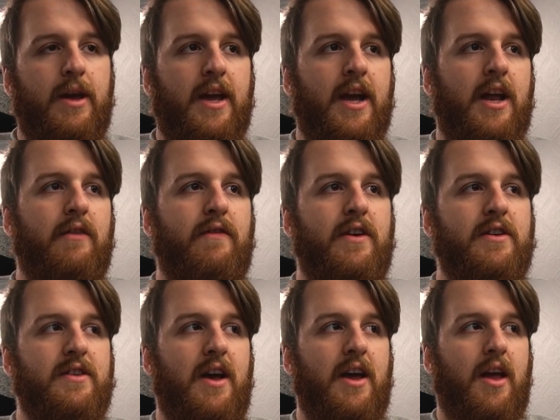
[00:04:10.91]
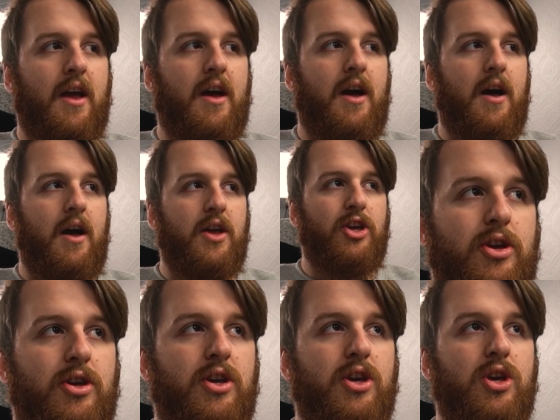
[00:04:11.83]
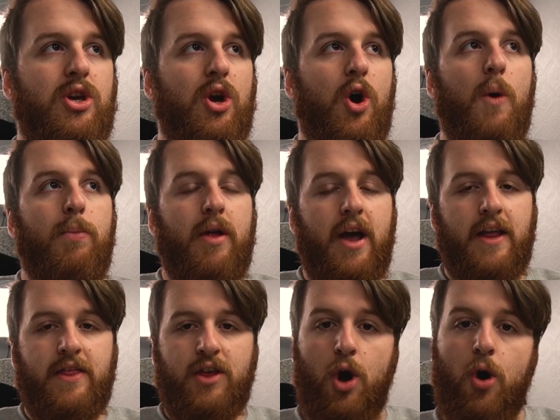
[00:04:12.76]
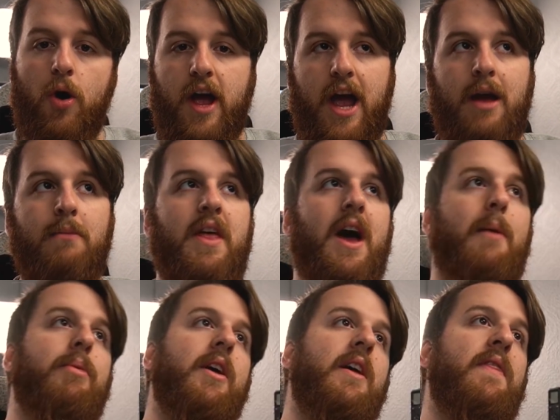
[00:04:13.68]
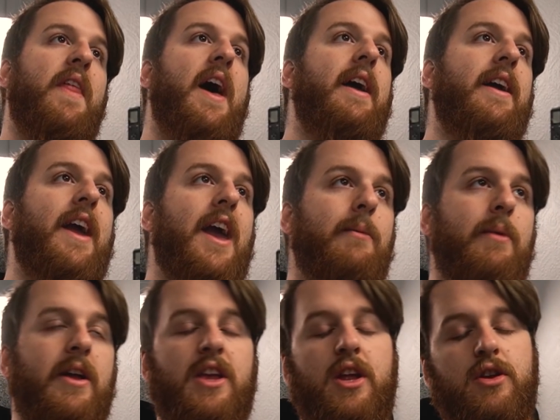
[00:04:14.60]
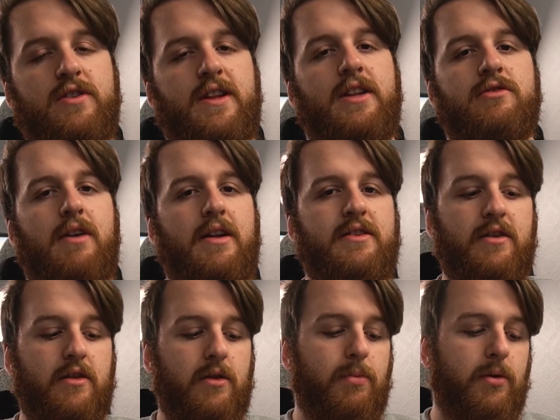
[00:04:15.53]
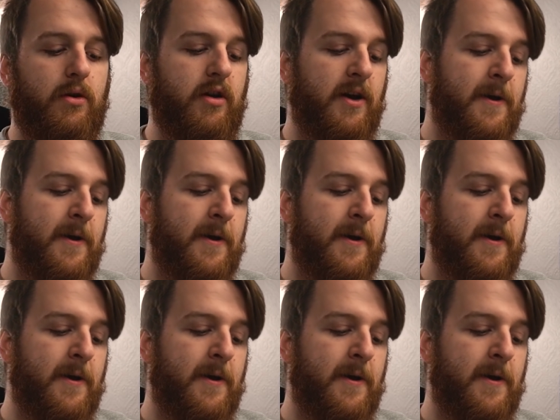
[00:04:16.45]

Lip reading: It kind of feels like you're playing your game, they're playing their game, and you're just interacting on the board.